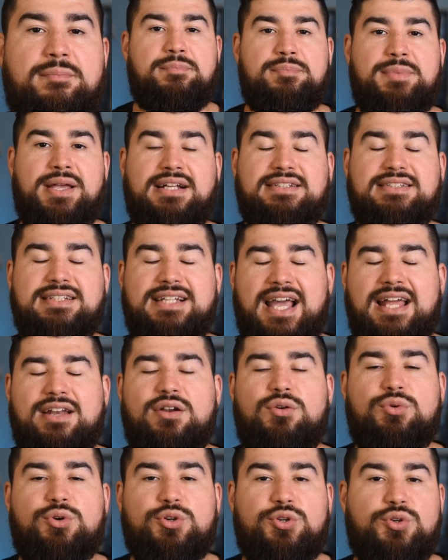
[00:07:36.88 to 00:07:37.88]
Because again,
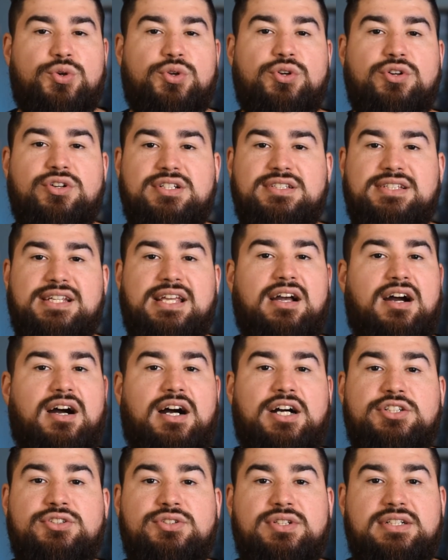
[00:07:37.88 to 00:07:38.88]
recruiters see
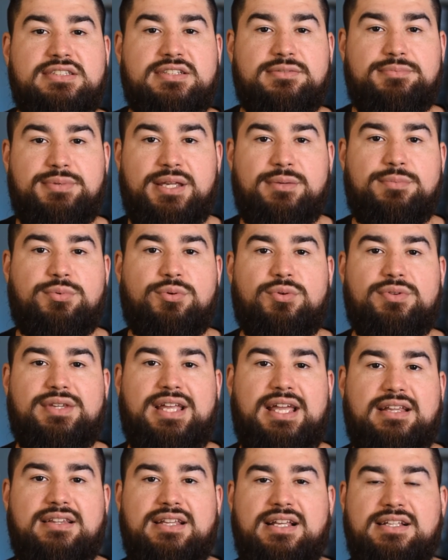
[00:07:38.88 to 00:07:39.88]
hundreds of people.
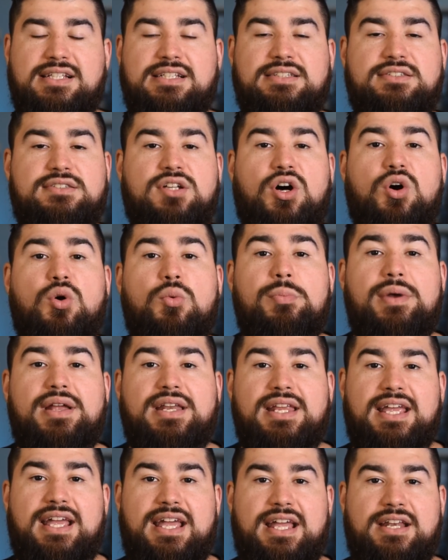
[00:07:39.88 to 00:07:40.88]
They see so
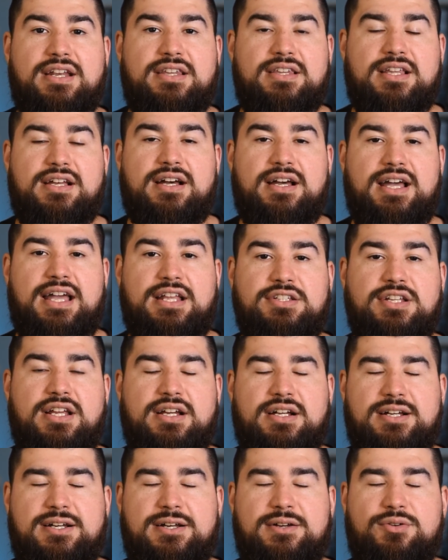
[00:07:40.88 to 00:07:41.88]
many
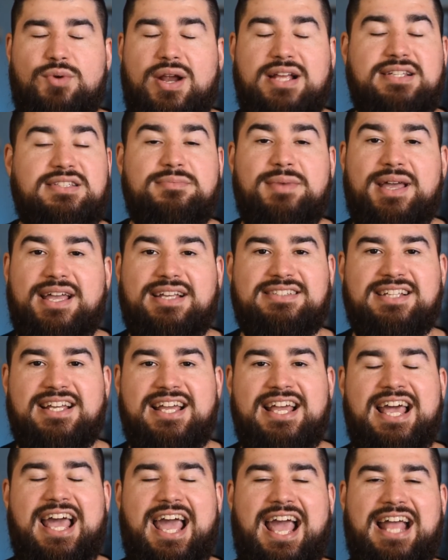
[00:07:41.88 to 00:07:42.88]
resumes.
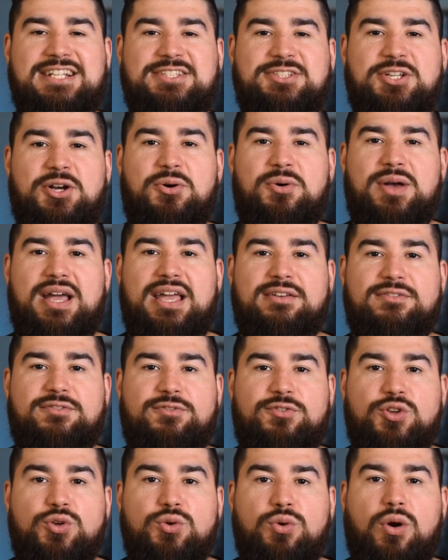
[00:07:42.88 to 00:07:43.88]
And so
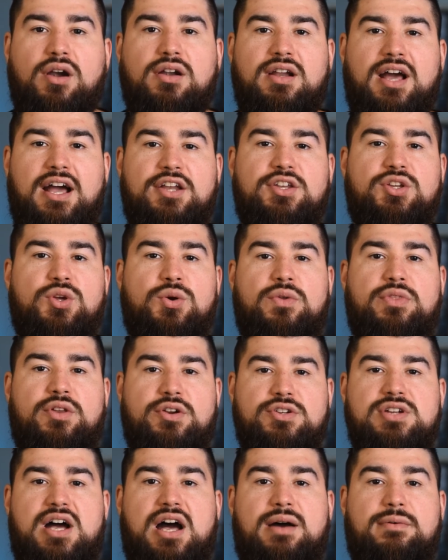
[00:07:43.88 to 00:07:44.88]
if you are not doing
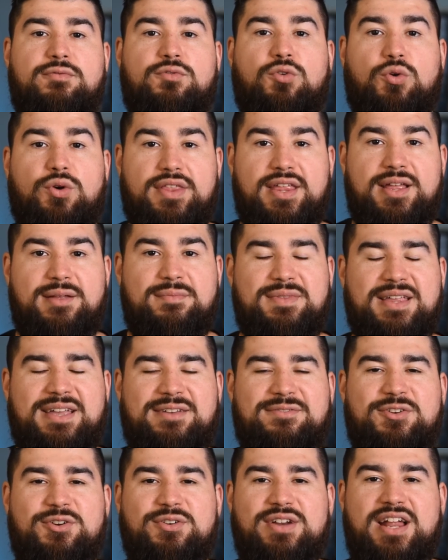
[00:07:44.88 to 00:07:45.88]
their job for them,
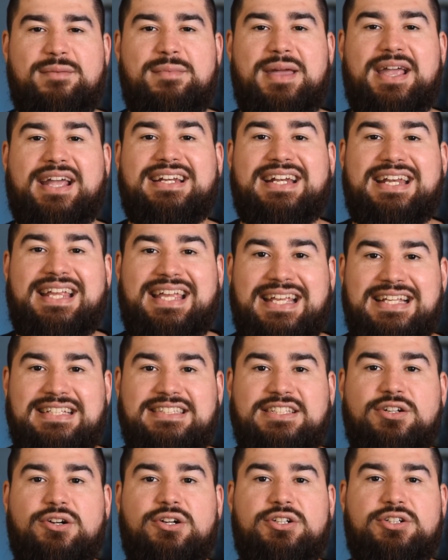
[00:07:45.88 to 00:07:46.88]
if you're not making it
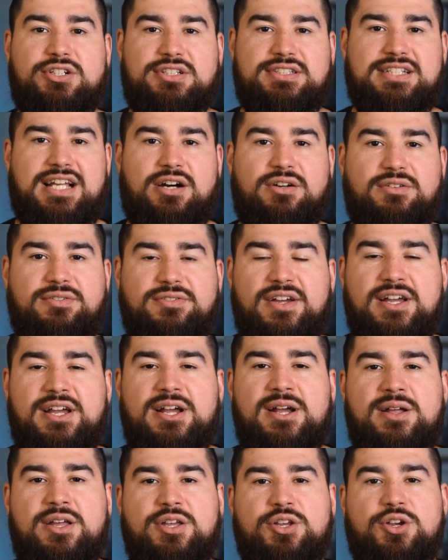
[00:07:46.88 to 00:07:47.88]
easier on yourself,
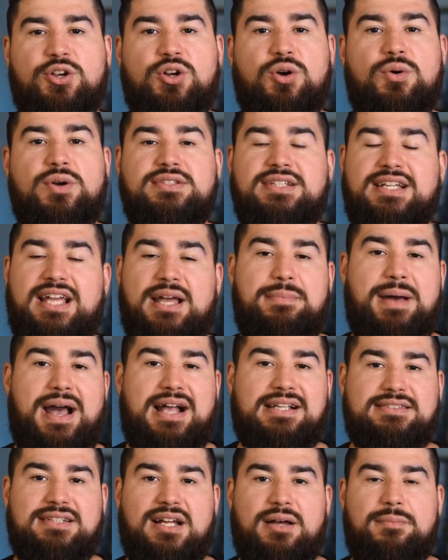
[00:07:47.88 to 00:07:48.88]
you're going to get
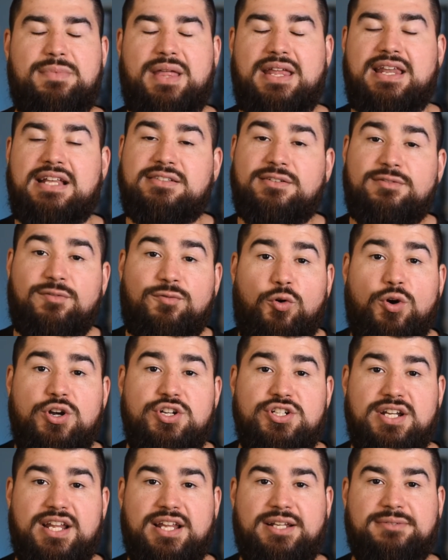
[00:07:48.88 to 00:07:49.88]
passed up. And it's
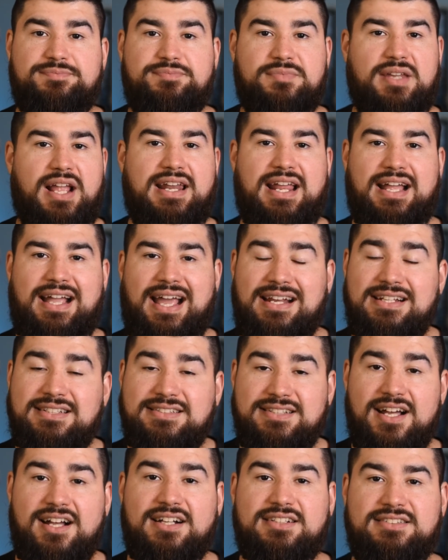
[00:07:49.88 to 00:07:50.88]
unfortunate. And it kind of
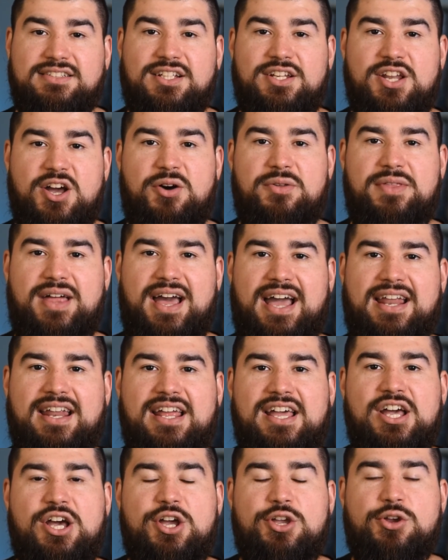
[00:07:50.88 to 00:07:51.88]
sucks to know that
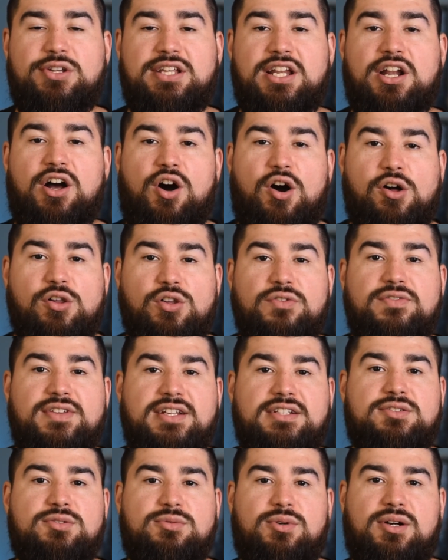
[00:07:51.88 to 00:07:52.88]
you did all of
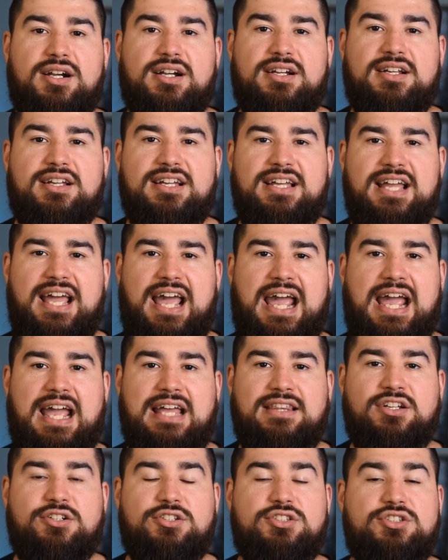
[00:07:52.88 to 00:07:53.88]
this work
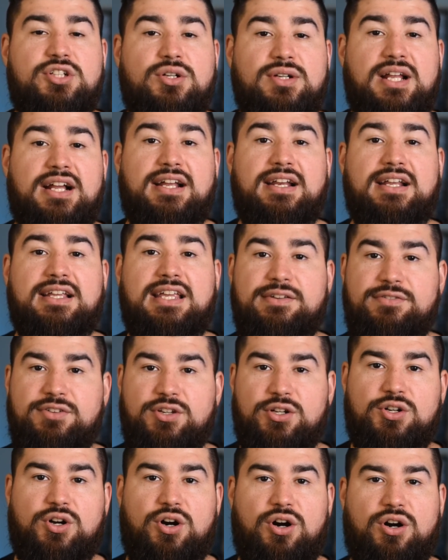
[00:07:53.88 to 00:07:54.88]
and they're still not going to give
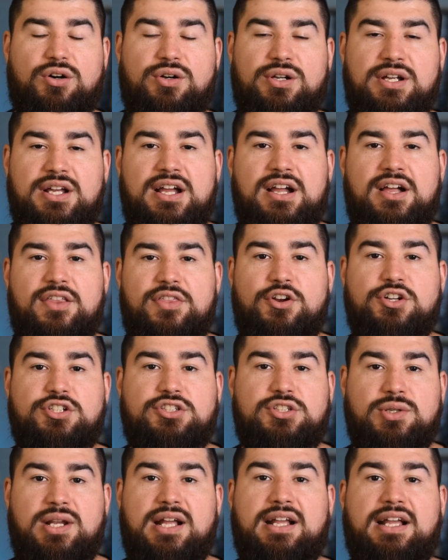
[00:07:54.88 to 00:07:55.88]
you a call. They're
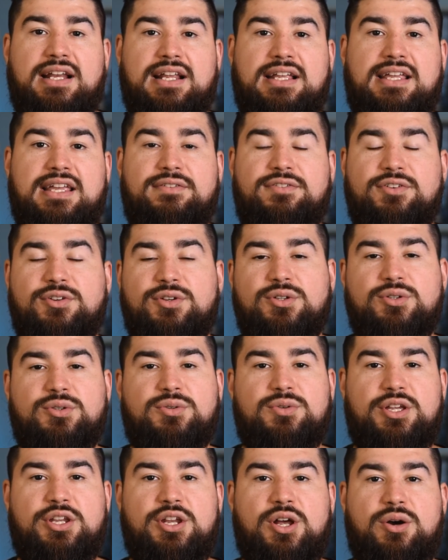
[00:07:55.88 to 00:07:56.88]
still not going to give
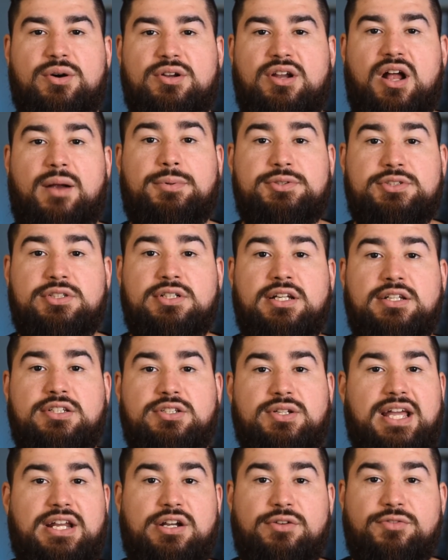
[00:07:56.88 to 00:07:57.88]
you, you know, an opportunity
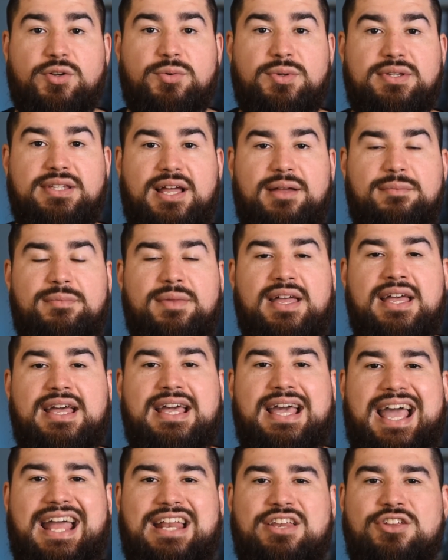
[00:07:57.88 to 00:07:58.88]
to interview with them.
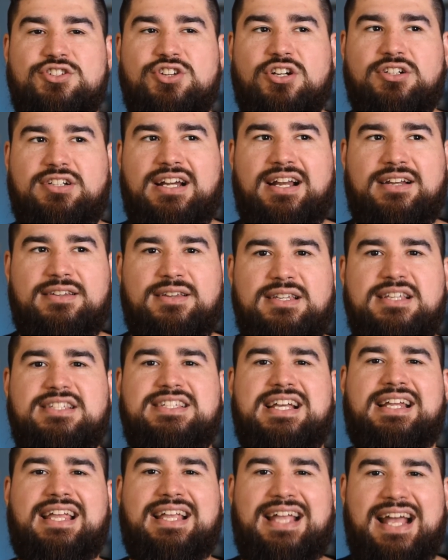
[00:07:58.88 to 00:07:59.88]
And you start kind of
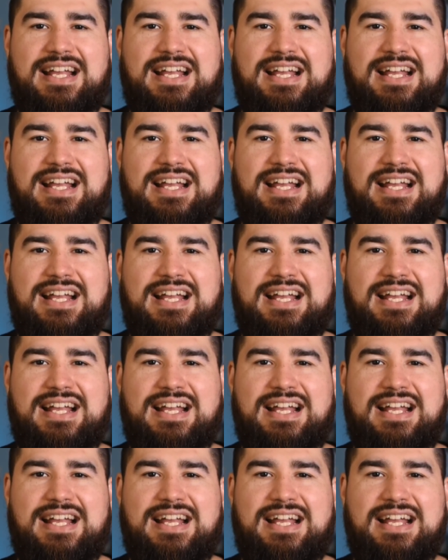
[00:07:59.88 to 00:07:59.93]
second